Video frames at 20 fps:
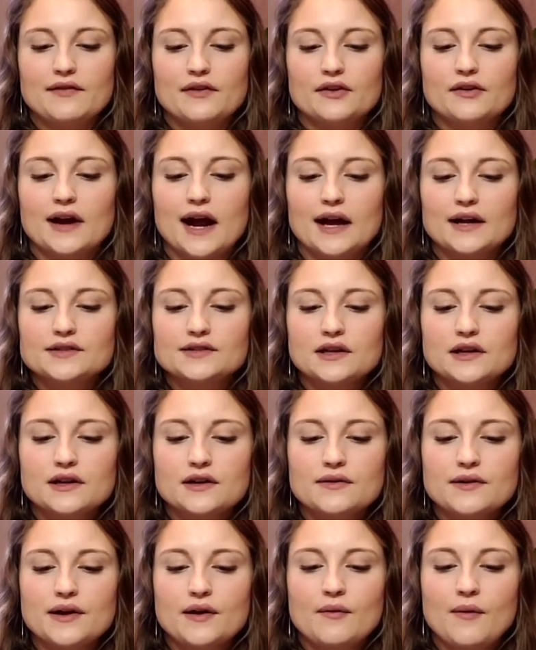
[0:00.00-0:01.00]
If the cracks
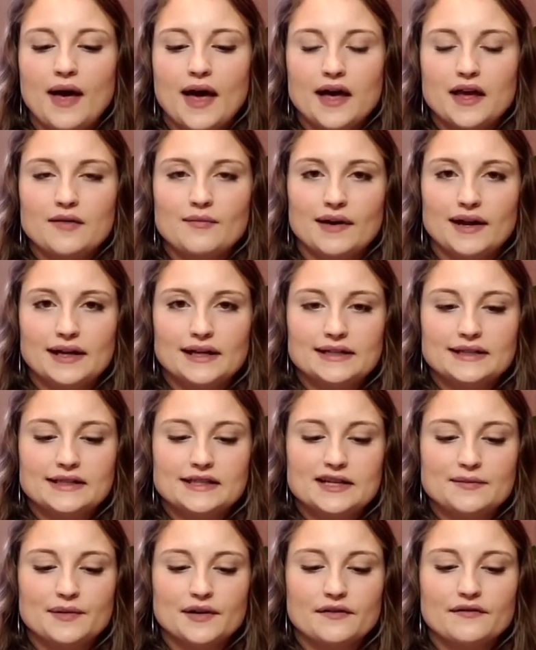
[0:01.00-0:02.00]
aren't going away, you might
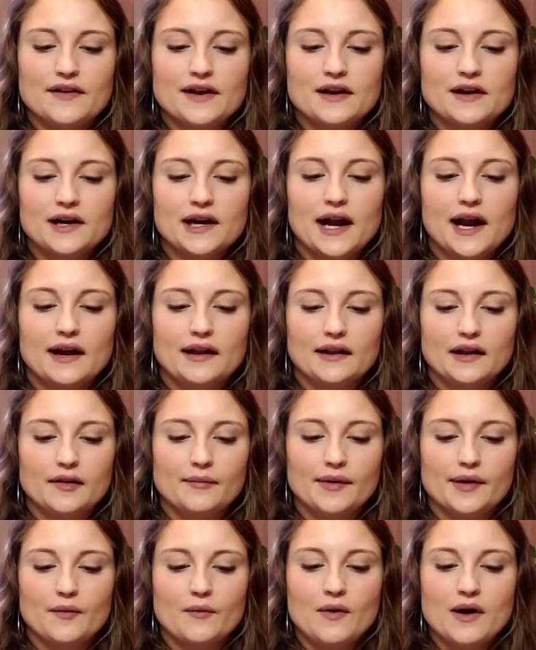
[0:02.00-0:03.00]
need to dip your finger and add a
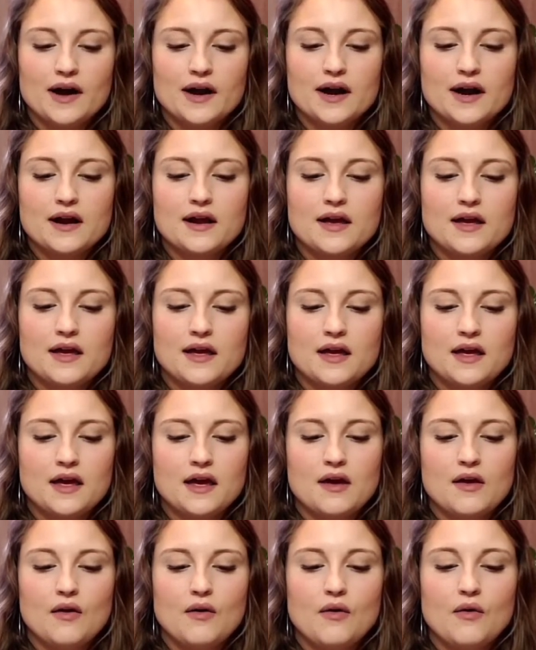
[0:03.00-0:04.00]
little bit of water,
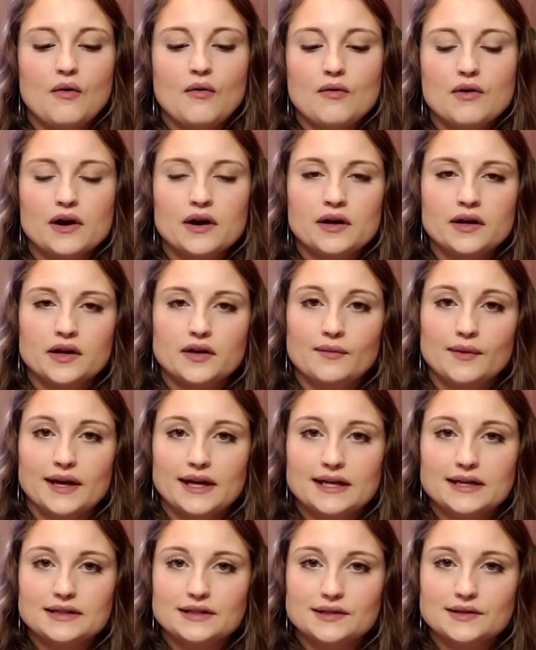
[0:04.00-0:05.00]
or you
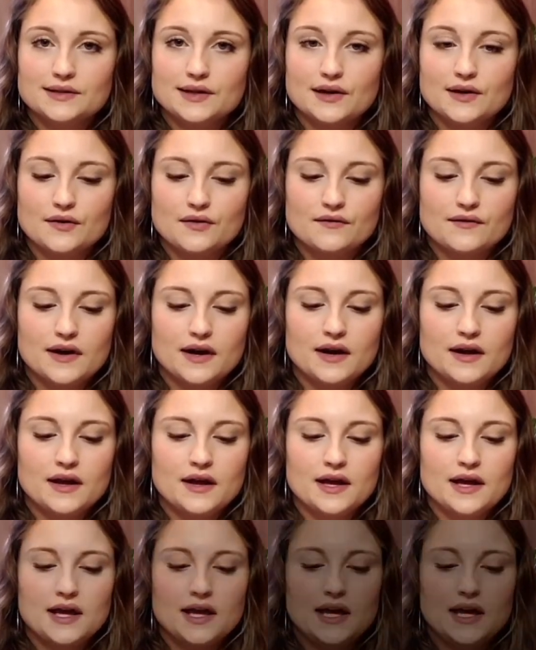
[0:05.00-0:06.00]
might need to start over.